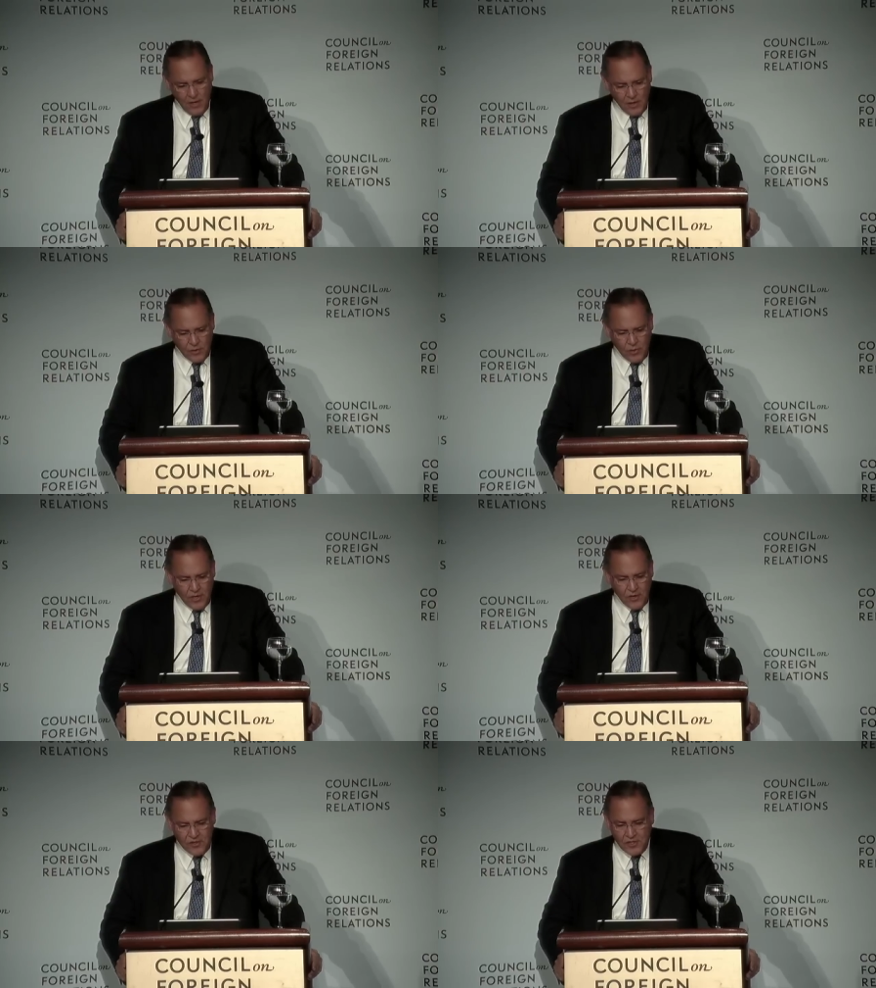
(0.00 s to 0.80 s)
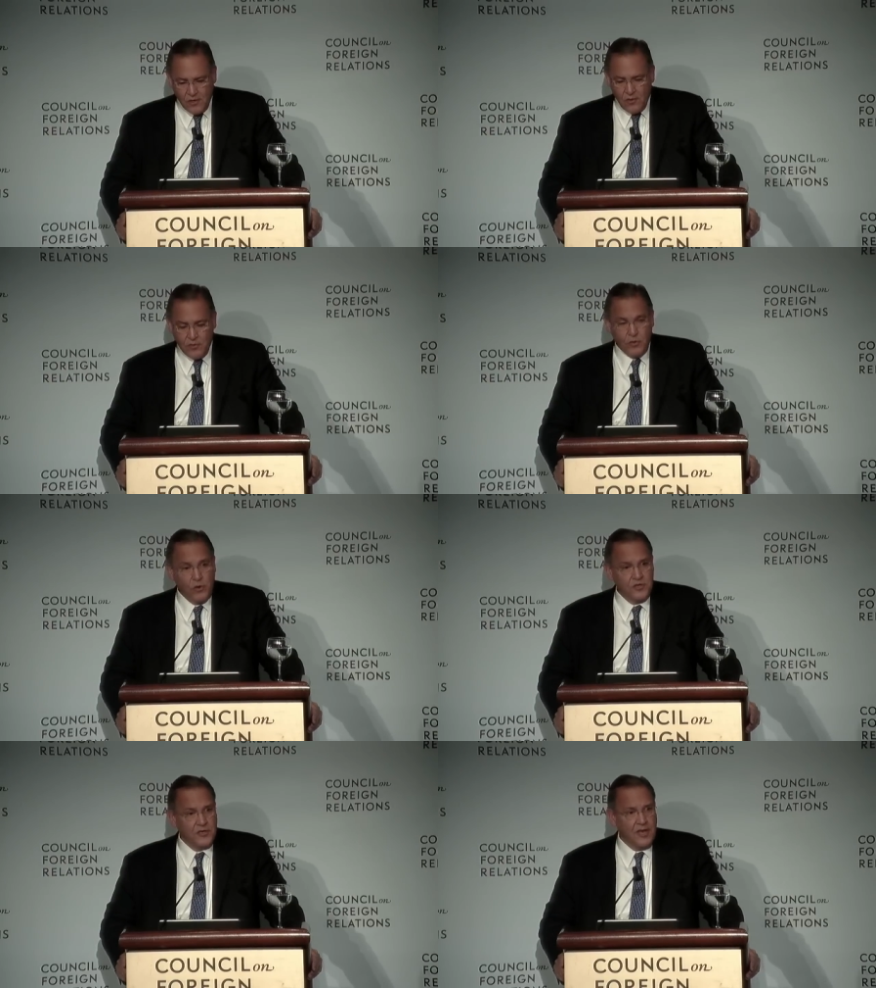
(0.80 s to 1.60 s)
twenty years ago,
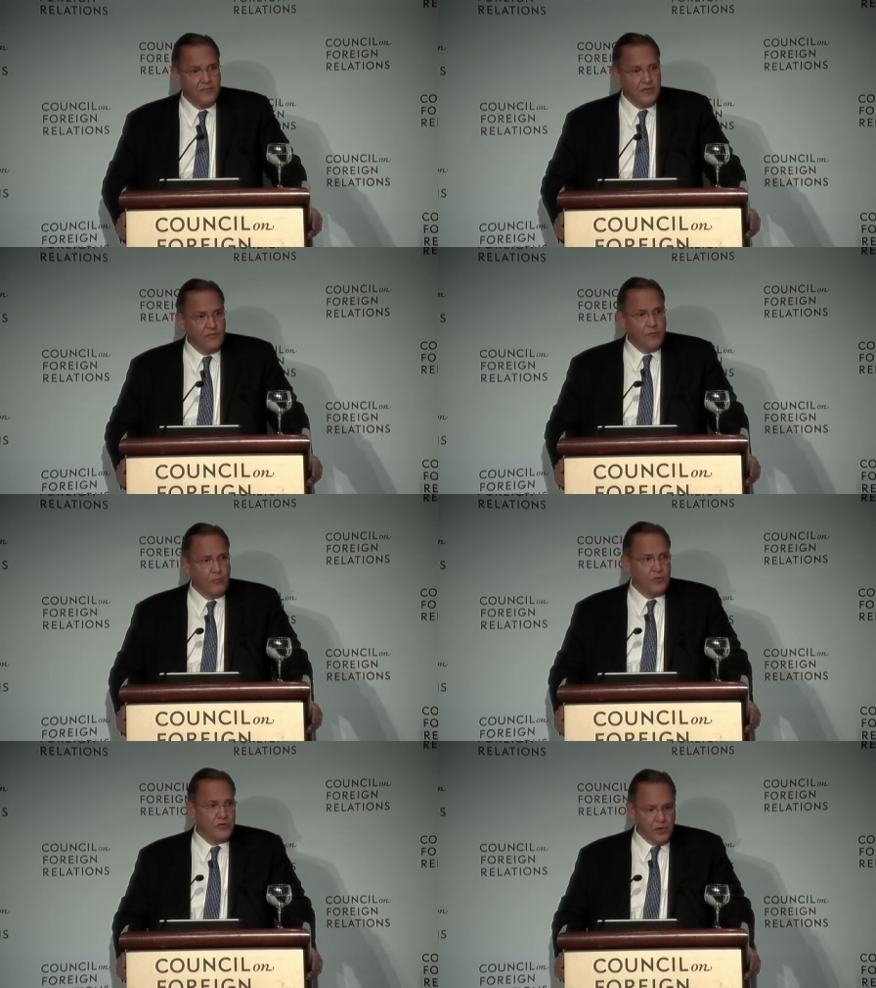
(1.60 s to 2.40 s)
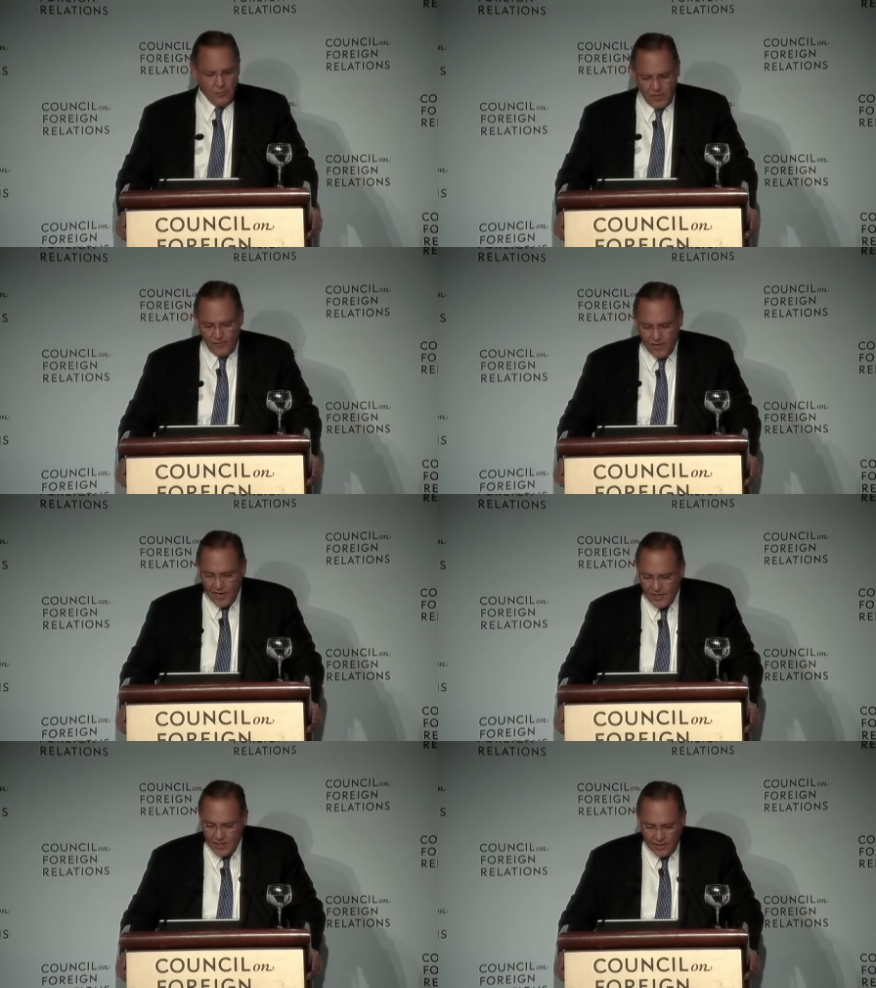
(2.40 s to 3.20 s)
George David, the former chairman of
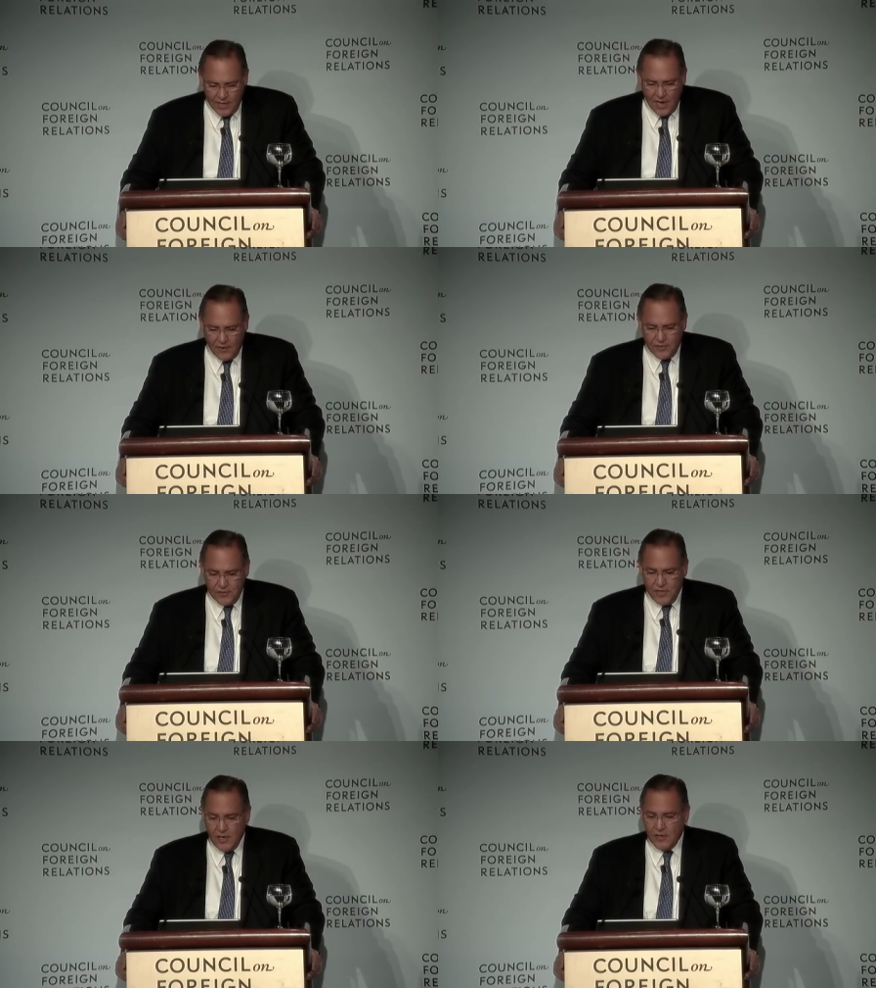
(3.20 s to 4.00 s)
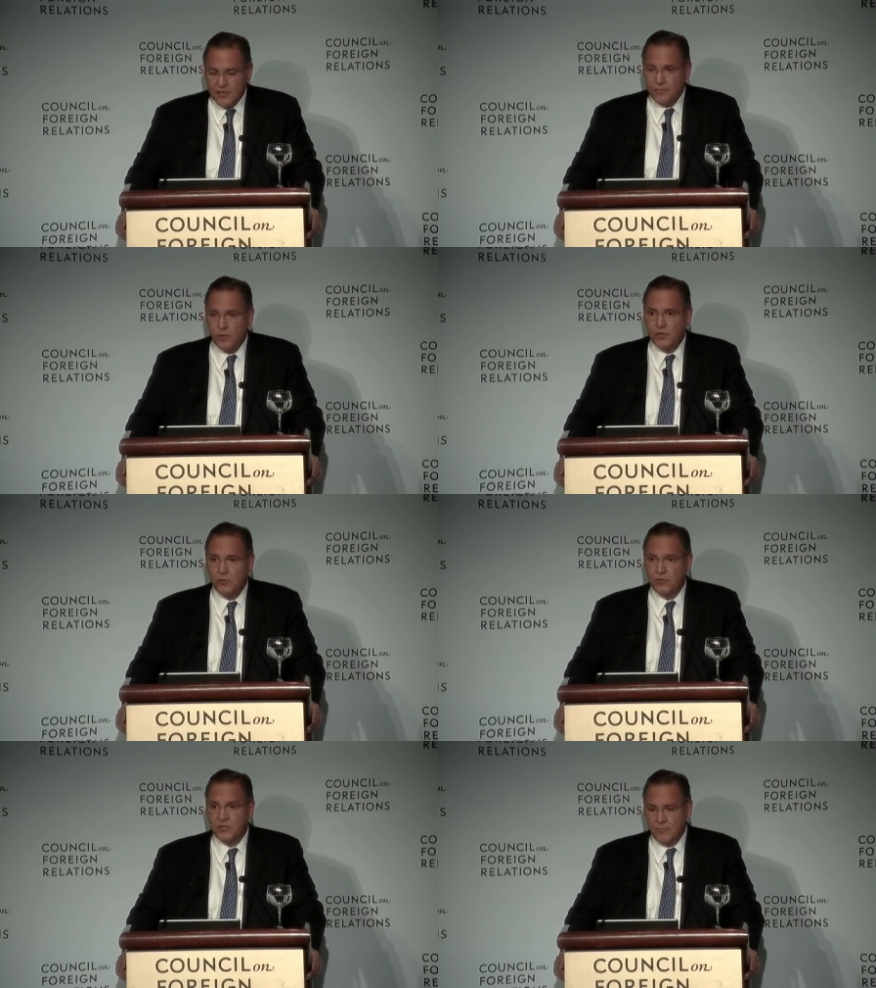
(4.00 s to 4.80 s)
United Technologies, spoke to
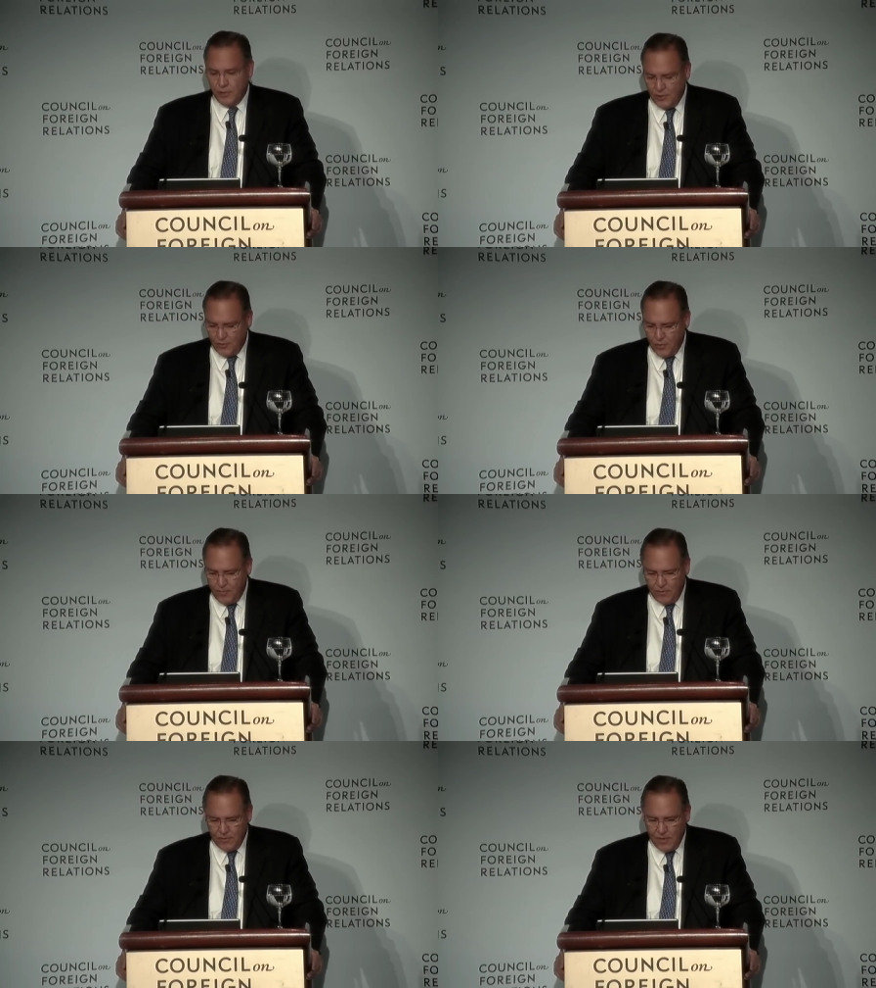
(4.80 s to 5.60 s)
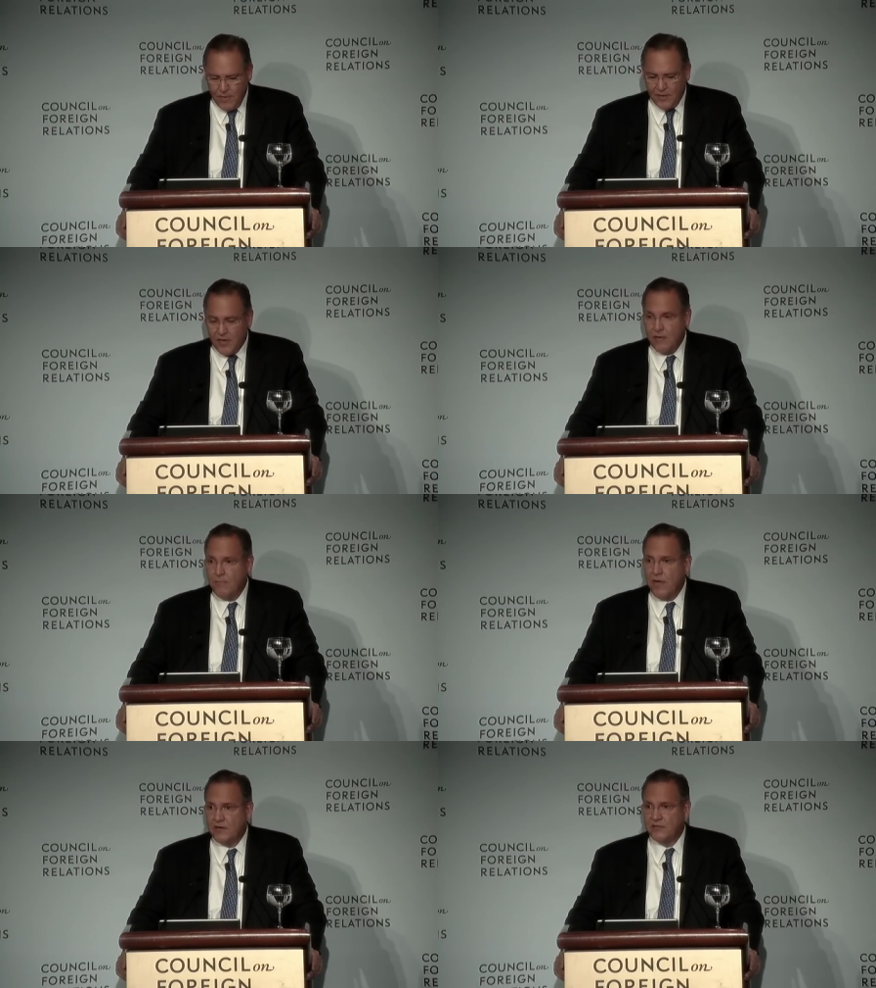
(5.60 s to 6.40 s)
a similar group about the
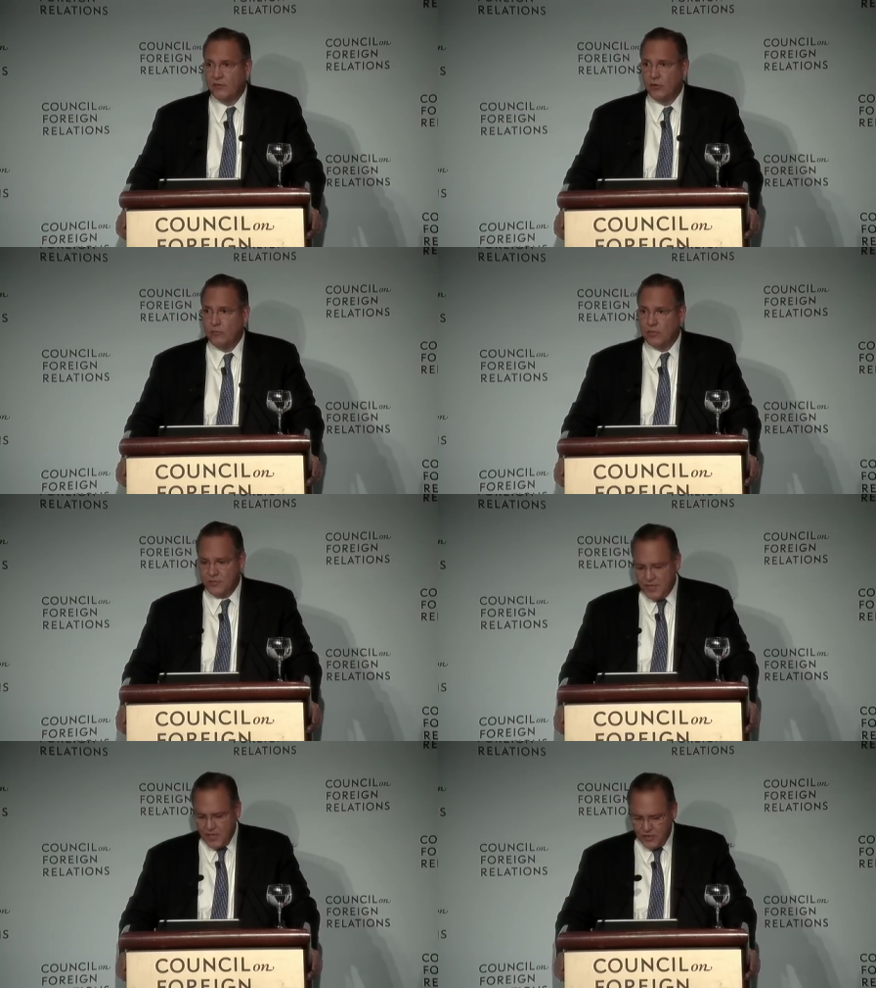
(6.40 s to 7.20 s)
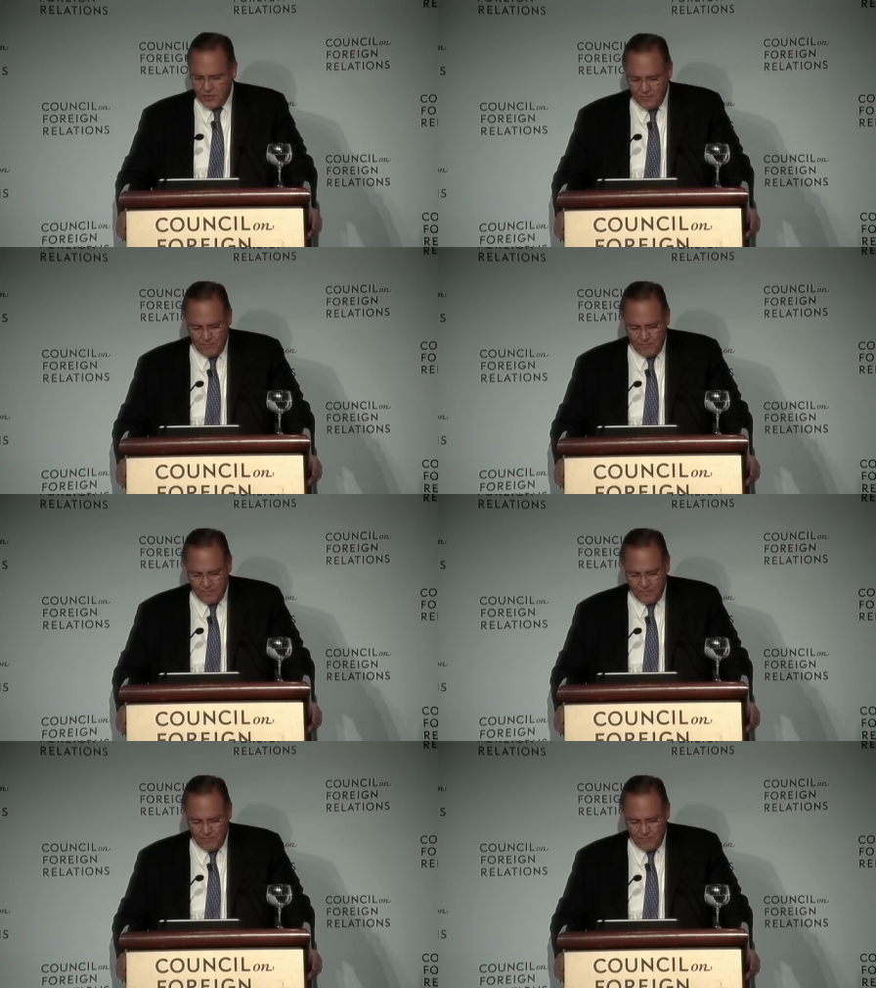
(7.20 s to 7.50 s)
impacts of globalization,